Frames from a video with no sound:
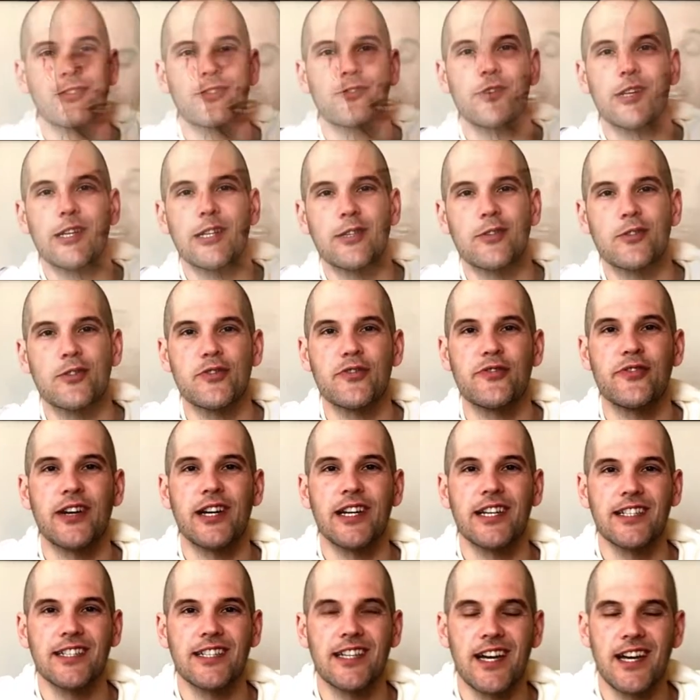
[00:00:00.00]
a great little
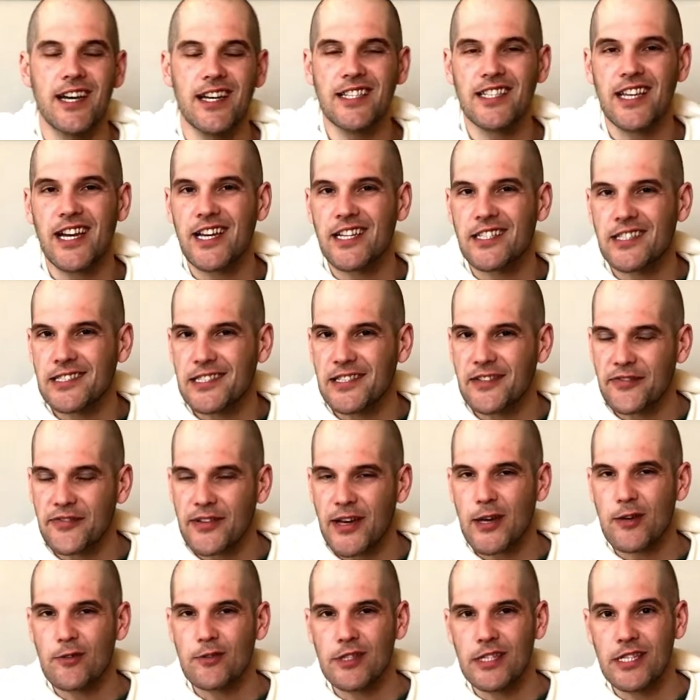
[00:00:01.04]
find, guys. I actually
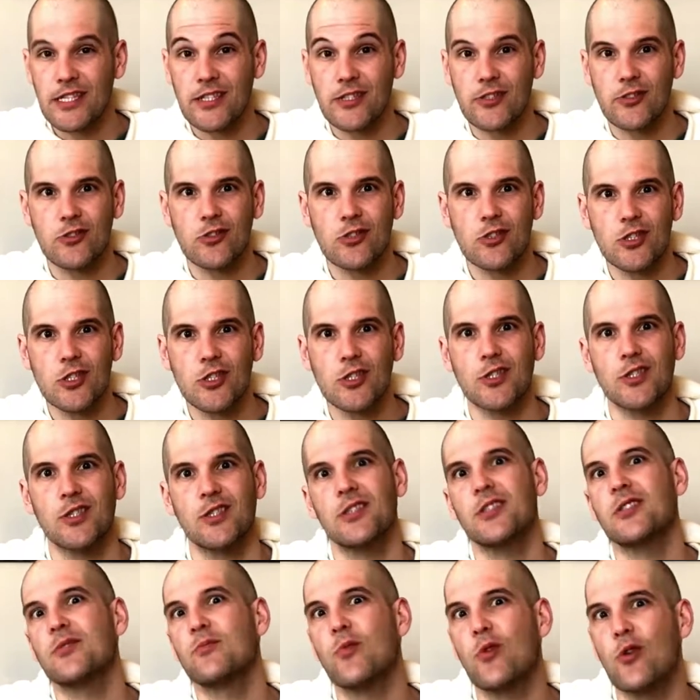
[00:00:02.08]
found these just
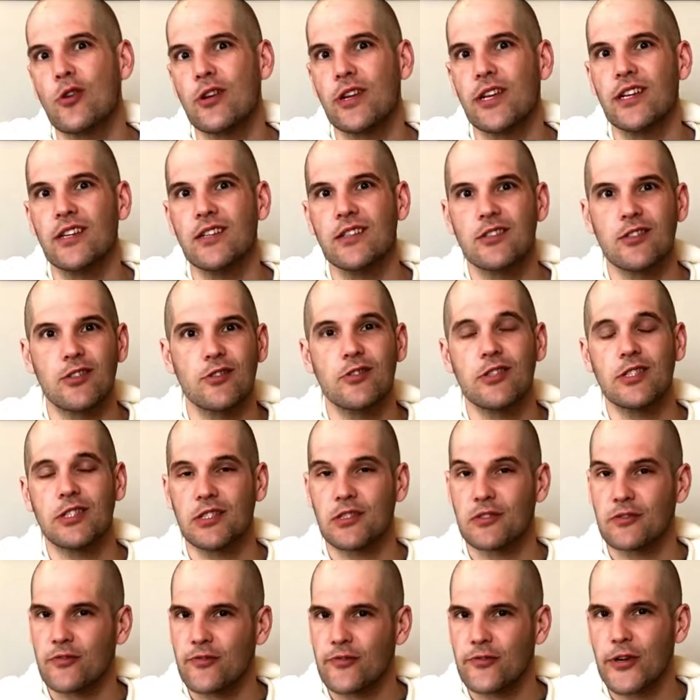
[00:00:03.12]
this morning, so this
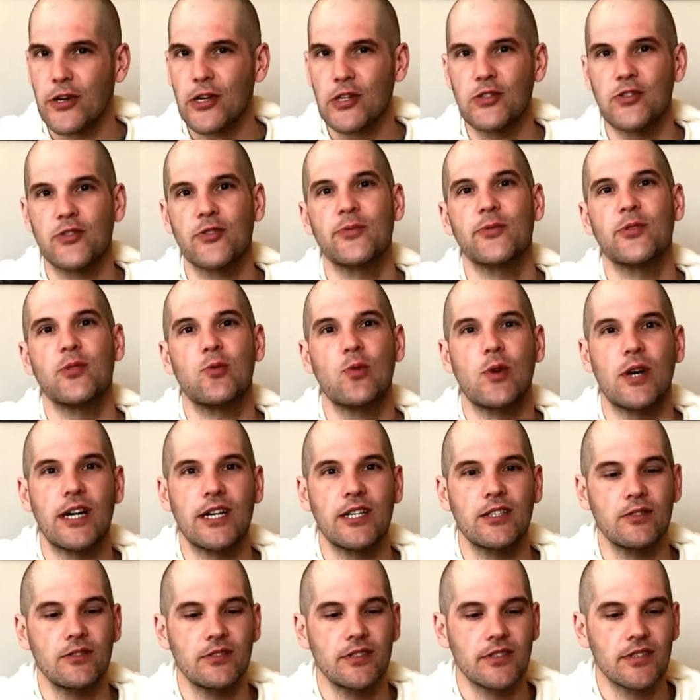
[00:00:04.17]
is fresh from the
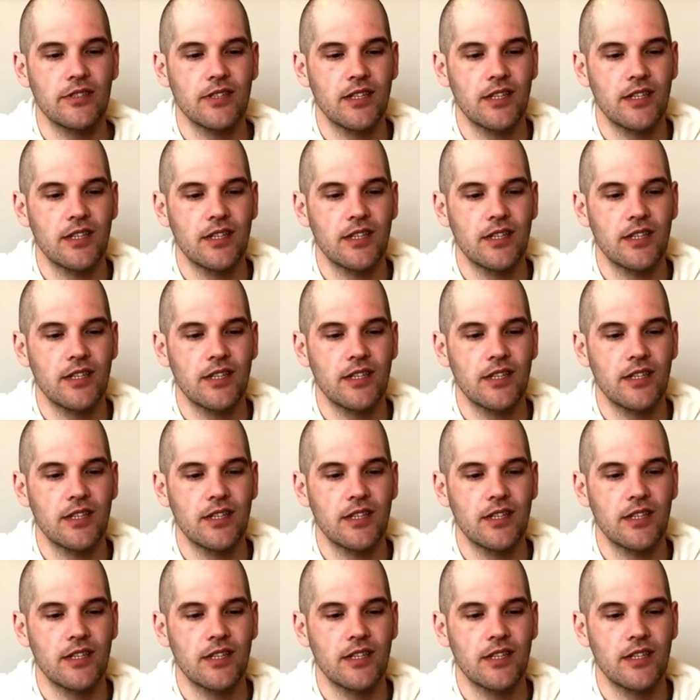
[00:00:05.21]
wild.